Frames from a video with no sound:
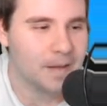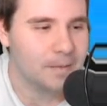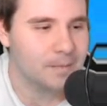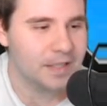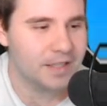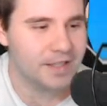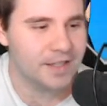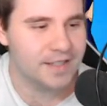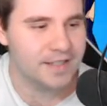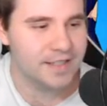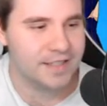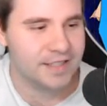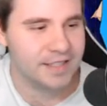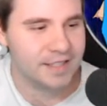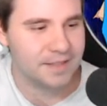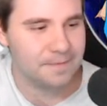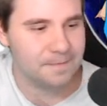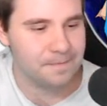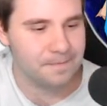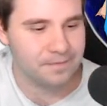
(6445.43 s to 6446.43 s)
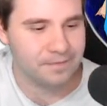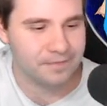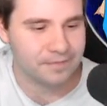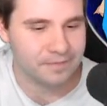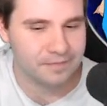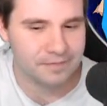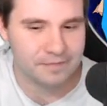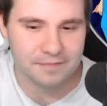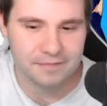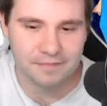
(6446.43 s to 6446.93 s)
Because
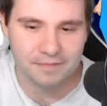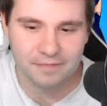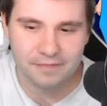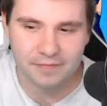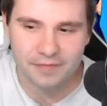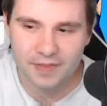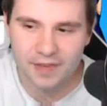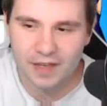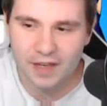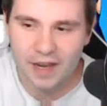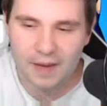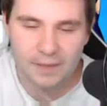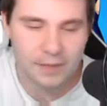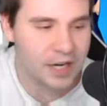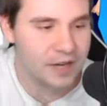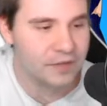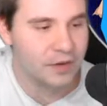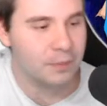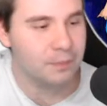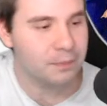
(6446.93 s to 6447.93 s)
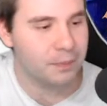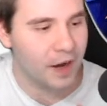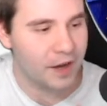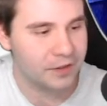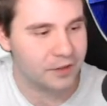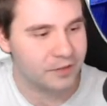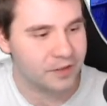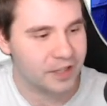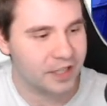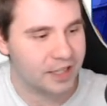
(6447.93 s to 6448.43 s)
I'm not even
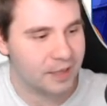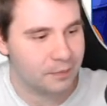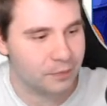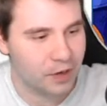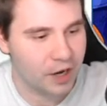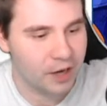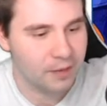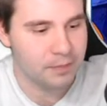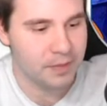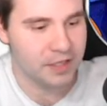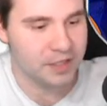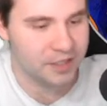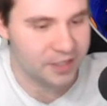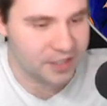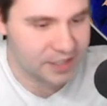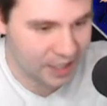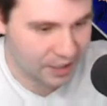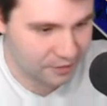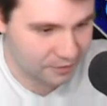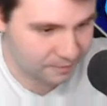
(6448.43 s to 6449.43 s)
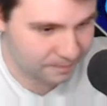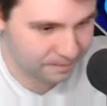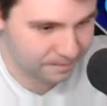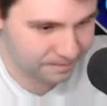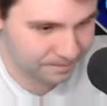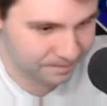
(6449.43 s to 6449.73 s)
bothered that they brought minions out.